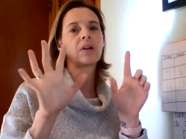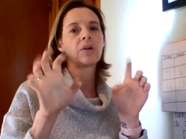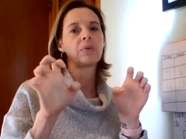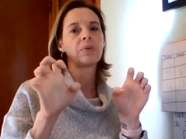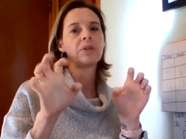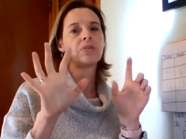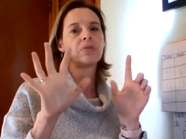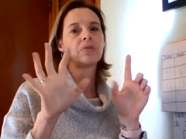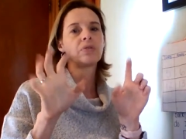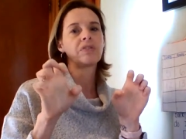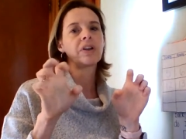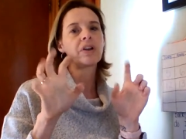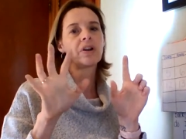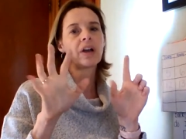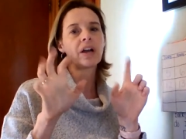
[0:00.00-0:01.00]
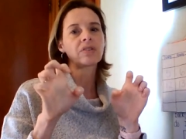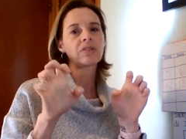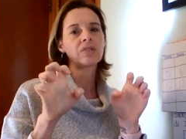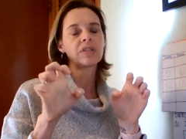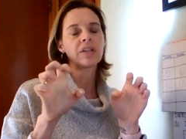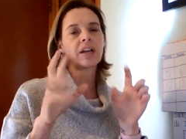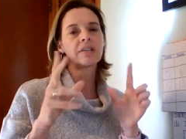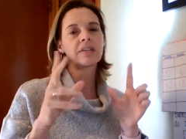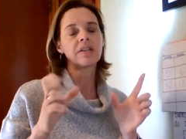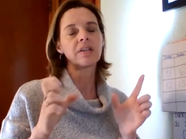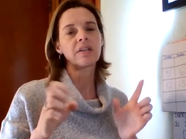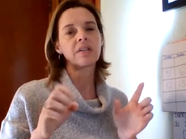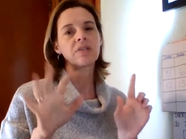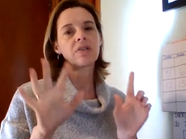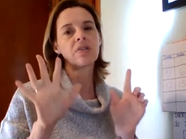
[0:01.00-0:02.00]
We do finger
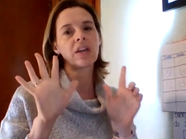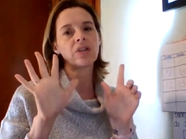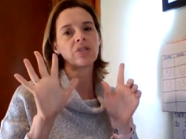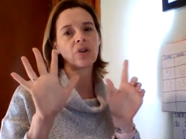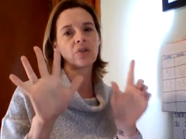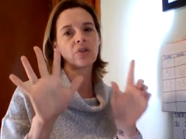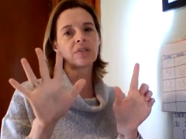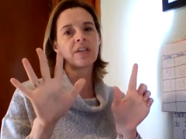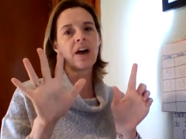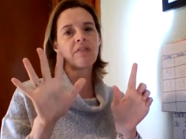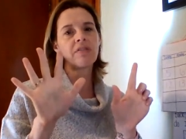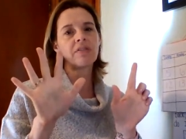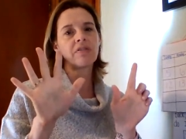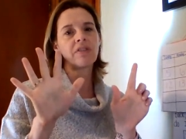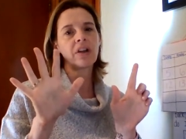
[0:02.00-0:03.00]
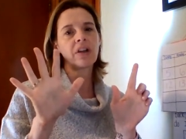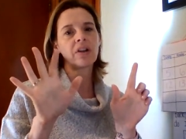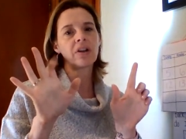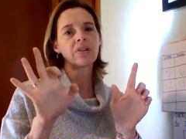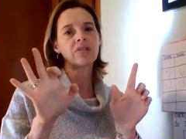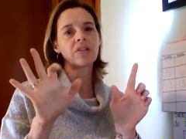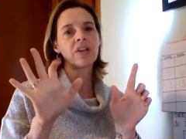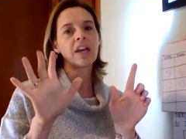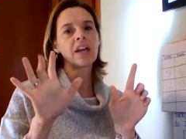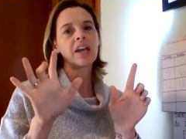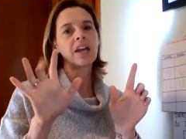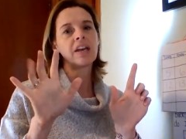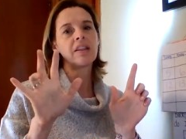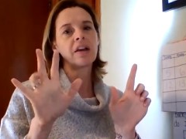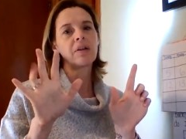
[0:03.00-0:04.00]
exercises, so they show 7 fingers,
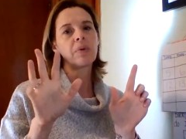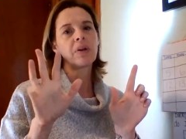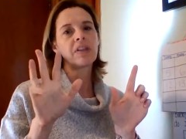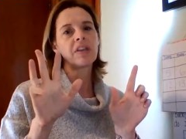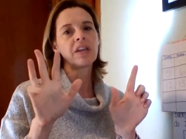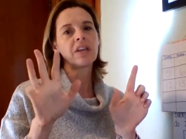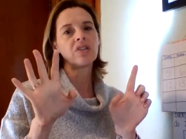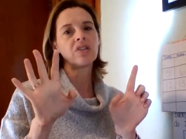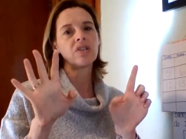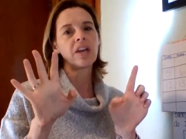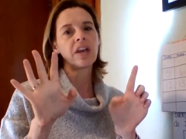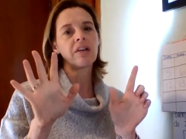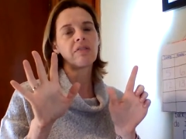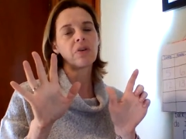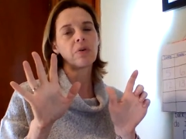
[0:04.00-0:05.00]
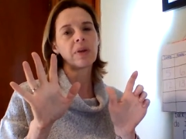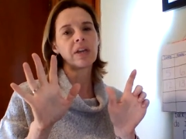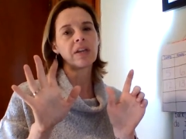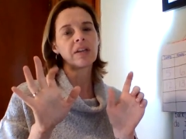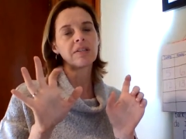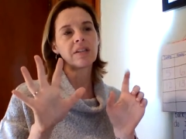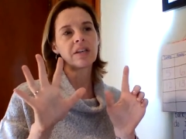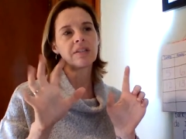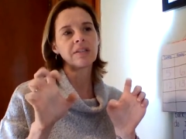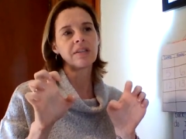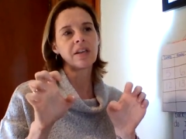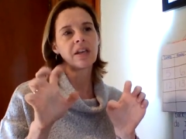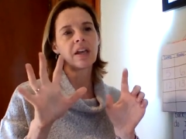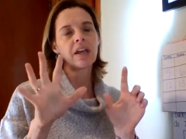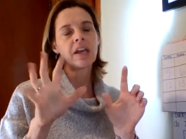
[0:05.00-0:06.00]
and then with each day of the week as they
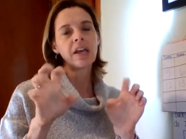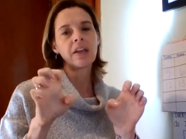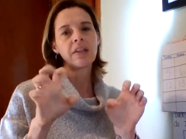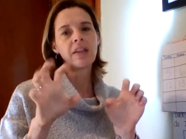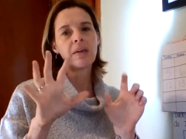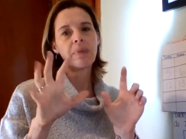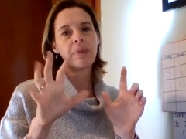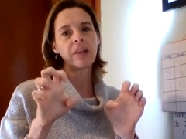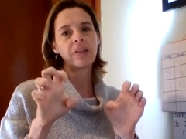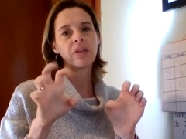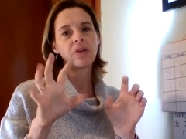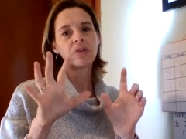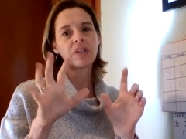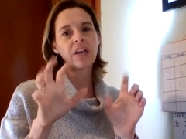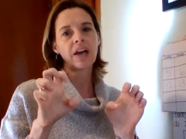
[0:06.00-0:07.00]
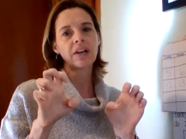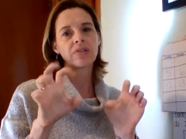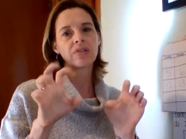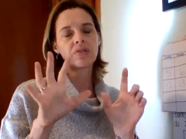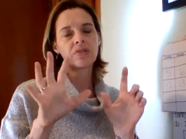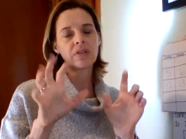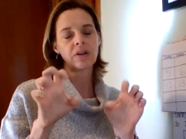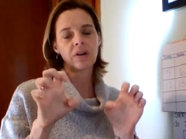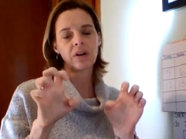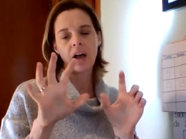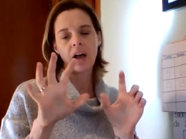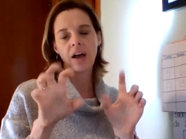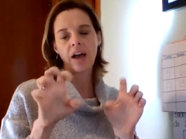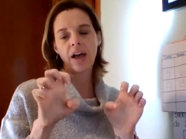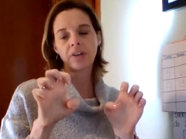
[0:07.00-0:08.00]
sing, they bend those
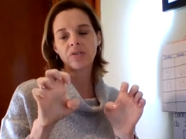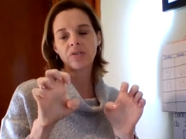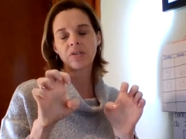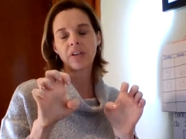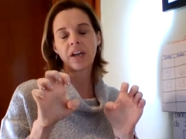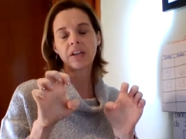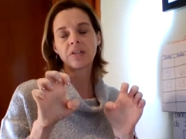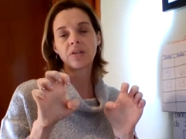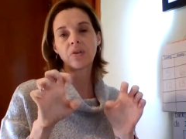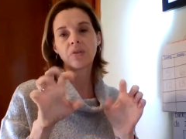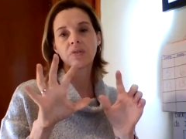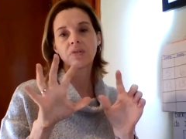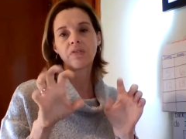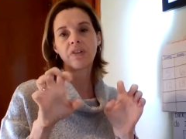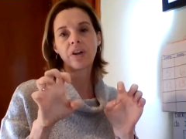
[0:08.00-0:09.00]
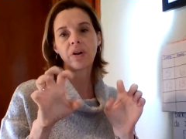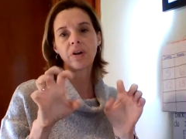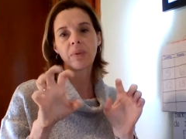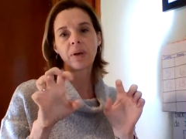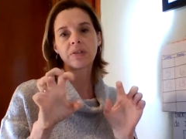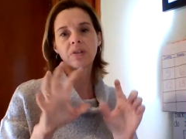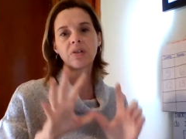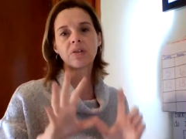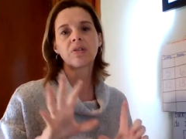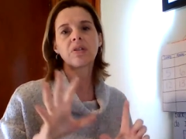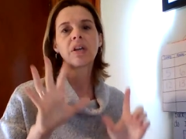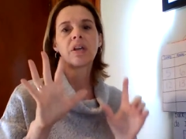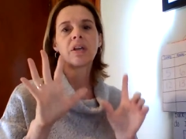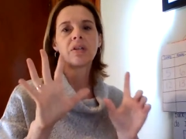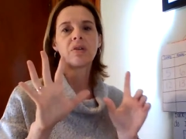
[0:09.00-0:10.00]
exercise those finger muscles
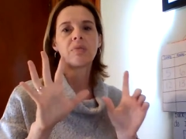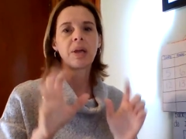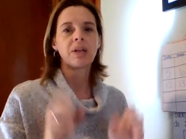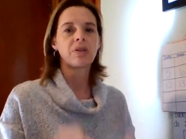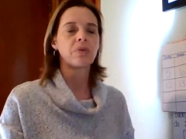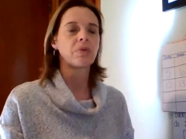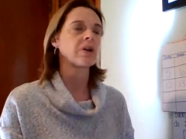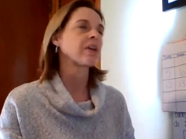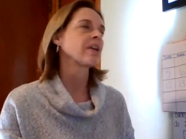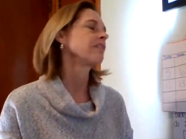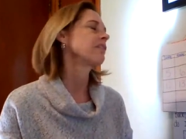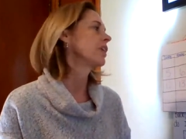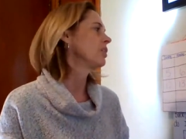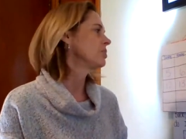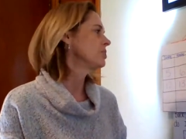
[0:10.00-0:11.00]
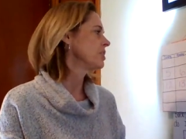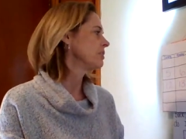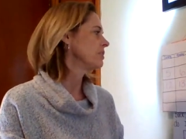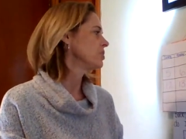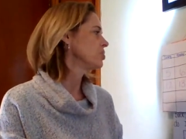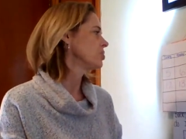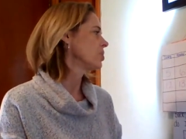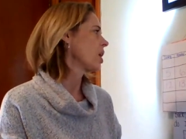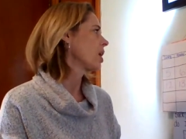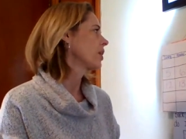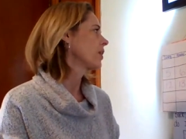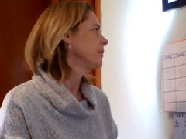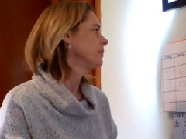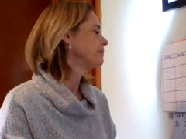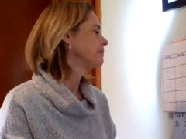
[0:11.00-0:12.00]
to make their working fingers even stronger.